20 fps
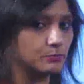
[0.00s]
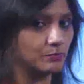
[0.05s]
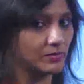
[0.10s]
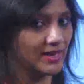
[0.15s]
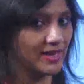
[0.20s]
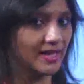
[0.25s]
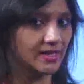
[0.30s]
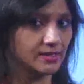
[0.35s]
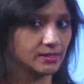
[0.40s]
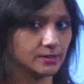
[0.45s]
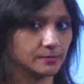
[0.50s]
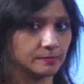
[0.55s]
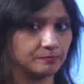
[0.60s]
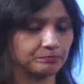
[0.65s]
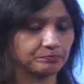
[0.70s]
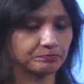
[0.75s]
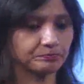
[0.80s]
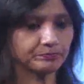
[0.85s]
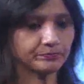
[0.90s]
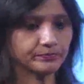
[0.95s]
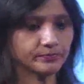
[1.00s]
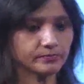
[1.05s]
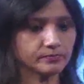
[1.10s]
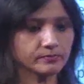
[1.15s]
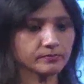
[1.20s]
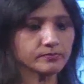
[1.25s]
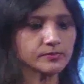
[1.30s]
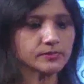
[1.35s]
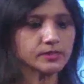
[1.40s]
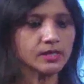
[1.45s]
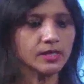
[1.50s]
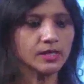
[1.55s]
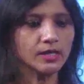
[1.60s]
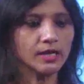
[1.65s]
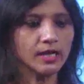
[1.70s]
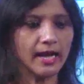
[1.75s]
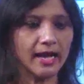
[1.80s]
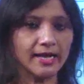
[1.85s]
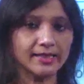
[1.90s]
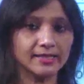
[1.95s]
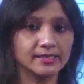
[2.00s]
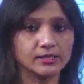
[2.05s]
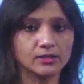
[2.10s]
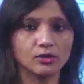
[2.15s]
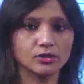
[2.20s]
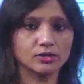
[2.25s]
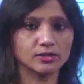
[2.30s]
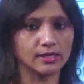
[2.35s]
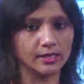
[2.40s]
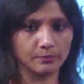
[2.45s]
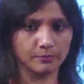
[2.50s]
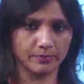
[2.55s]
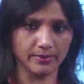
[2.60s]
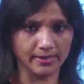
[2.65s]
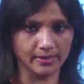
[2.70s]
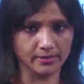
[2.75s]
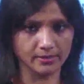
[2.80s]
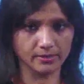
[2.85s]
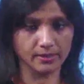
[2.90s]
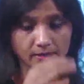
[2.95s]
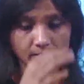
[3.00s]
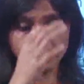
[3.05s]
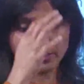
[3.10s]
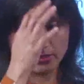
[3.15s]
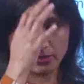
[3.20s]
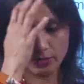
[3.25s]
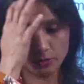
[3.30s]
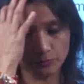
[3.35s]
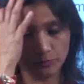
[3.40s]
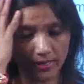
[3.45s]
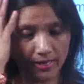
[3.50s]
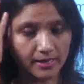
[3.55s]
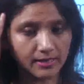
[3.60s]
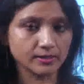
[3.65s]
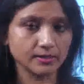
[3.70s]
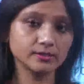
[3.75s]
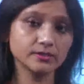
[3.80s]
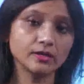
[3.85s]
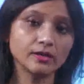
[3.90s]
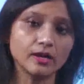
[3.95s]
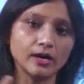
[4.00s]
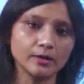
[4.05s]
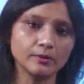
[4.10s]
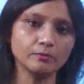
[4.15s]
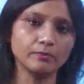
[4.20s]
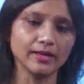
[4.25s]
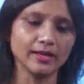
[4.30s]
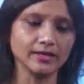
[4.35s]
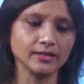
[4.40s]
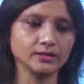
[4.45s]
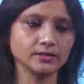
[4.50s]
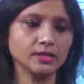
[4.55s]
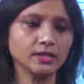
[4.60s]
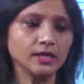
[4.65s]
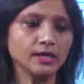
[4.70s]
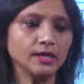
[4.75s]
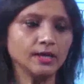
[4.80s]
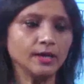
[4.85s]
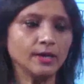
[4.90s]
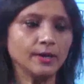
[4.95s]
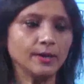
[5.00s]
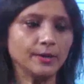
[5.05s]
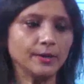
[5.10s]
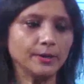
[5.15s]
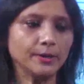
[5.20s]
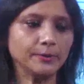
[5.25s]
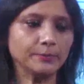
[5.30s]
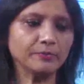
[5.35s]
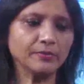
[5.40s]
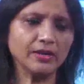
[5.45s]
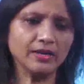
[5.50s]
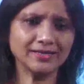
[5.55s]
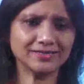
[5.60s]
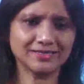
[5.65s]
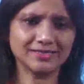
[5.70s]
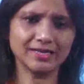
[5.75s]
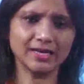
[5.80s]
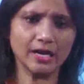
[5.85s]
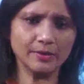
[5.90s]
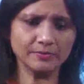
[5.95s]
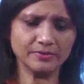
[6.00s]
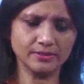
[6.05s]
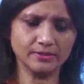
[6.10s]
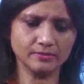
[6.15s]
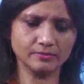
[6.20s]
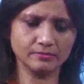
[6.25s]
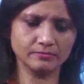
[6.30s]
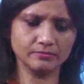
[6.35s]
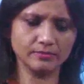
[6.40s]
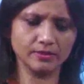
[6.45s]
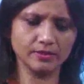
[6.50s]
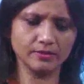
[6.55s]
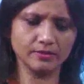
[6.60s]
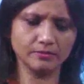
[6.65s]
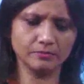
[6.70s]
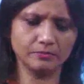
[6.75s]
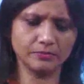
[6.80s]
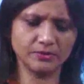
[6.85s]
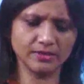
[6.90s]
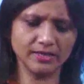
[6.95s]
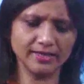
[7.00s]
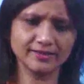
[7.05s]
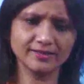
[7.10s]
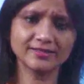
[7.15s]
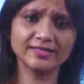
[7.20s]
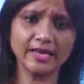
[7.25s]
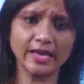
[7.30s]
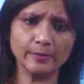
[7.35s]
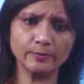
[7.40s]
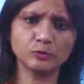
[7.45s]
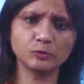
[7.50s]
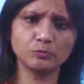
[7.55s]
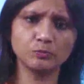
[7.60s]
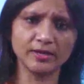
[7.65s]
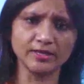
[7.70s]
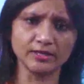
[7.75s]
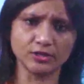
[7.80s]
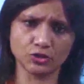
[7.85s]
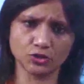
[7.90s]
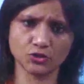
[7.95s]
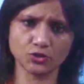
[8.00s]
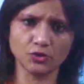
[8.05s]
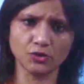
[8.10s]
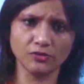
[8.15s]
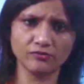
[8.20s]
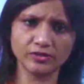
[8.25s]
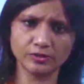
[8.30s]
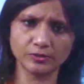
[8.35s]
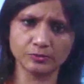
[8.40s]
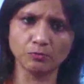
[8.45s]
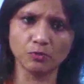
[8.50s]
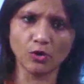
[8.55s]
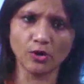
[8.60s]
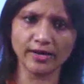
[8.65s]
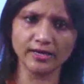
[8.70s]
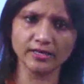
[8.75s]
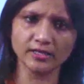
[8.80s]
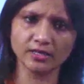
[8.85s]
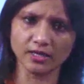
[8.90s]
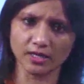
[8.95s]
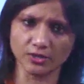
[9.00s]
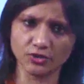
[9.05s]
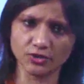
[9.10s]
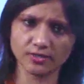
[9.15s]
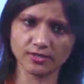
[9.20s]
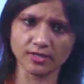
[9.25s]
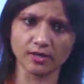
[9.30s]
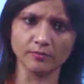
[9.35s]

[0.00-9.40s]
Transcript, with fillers: planned and these are not unplanned, uh, these are not planned, these are unplanned. Uh, let's say I'm mm, uh, telling the same speech of this boy in crutches